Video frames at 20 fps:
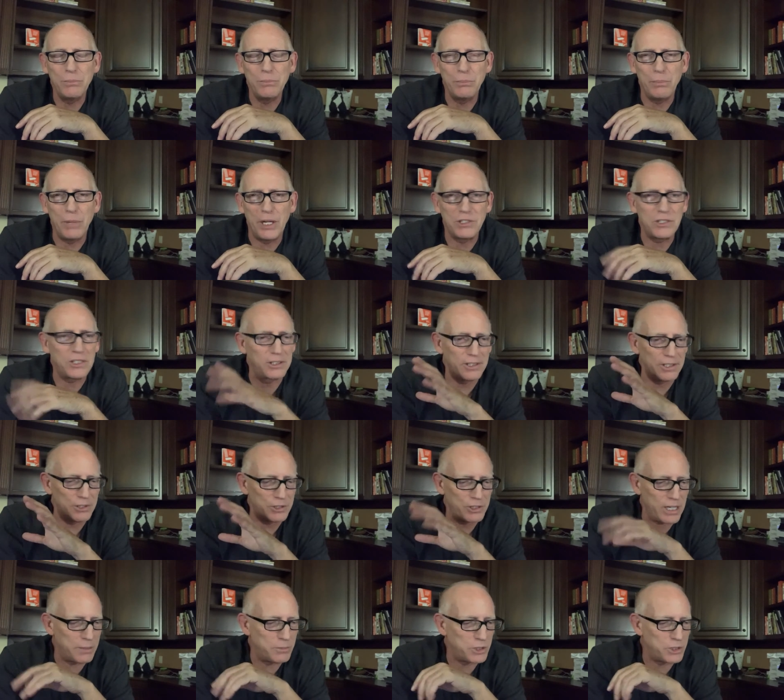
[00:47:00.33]
basically the
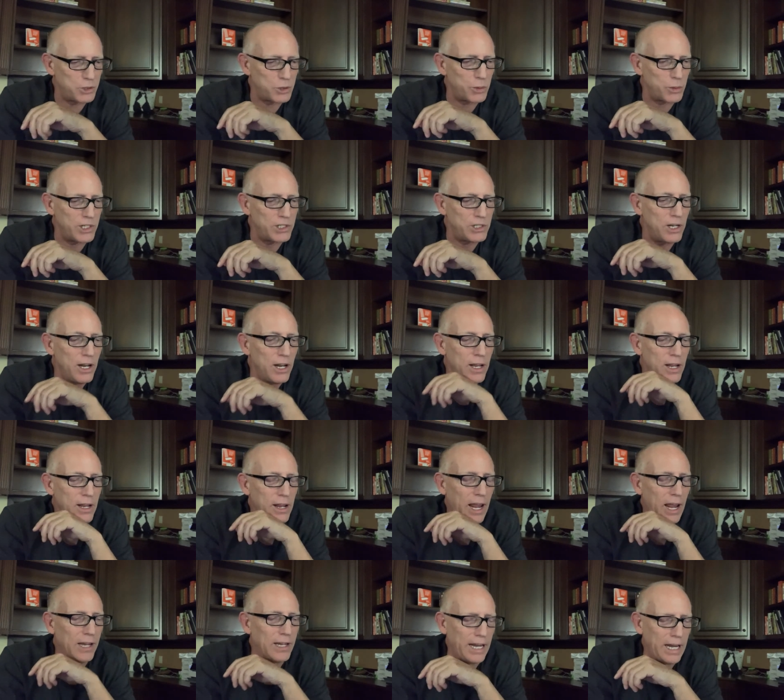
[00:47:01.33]
same situation?
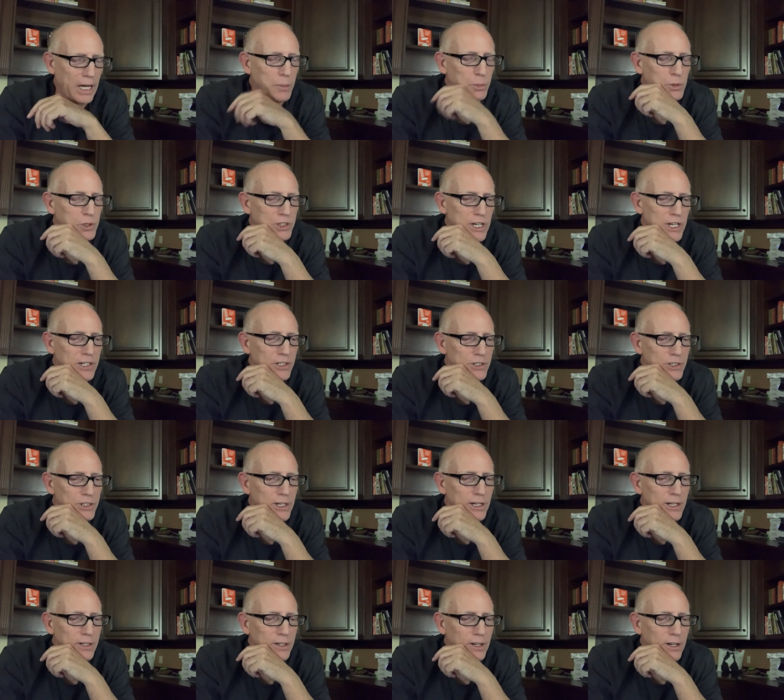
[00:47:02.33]
And 8%
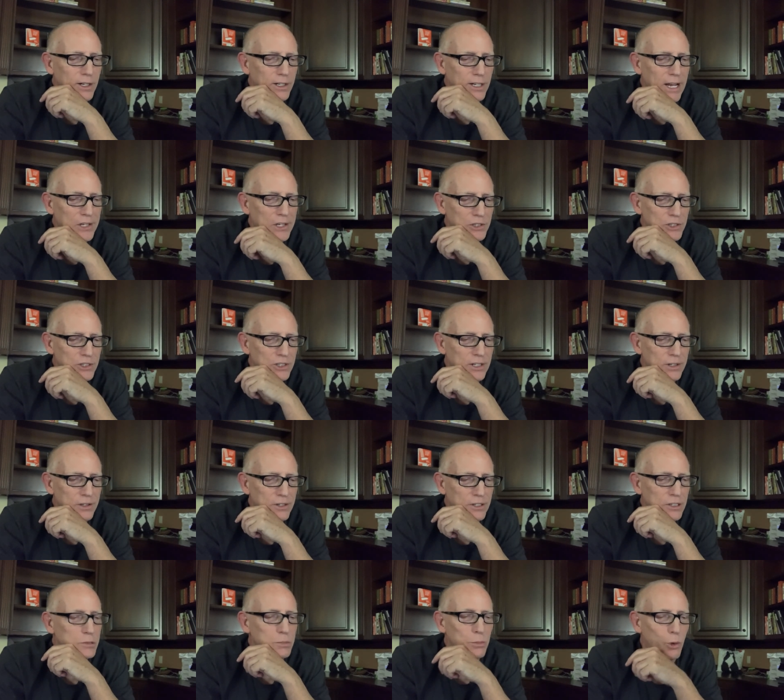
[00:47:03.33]
said uh, yes, that
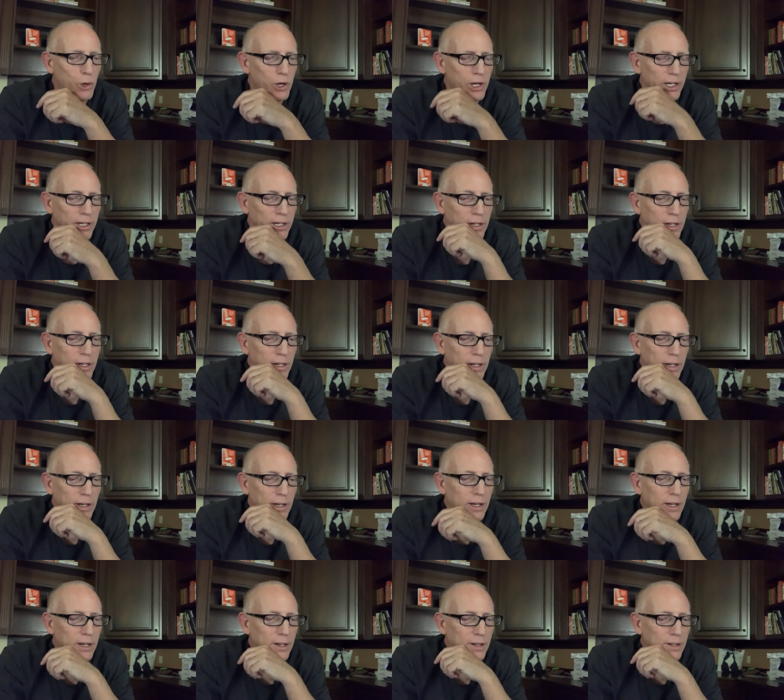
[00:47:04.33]
this morning
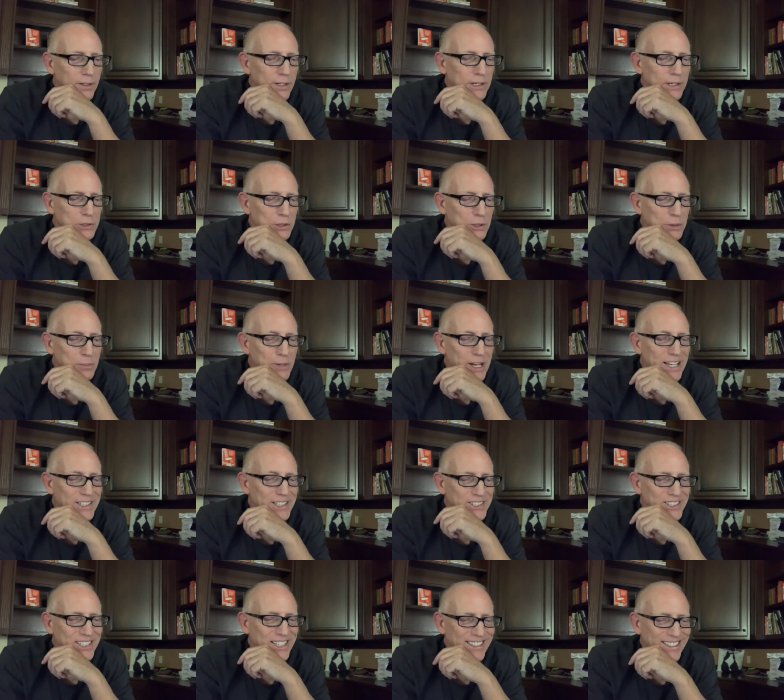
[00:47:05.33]
they took
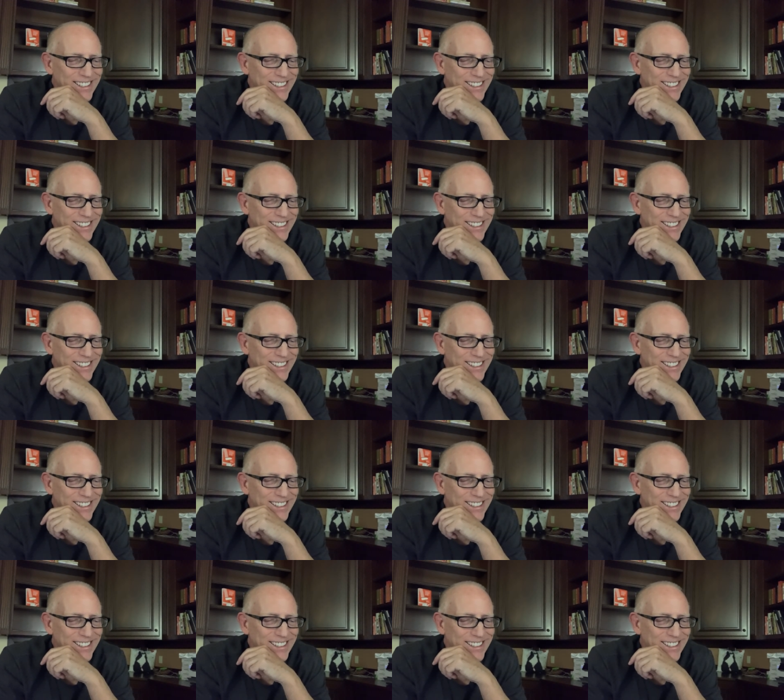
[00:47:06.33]
meds.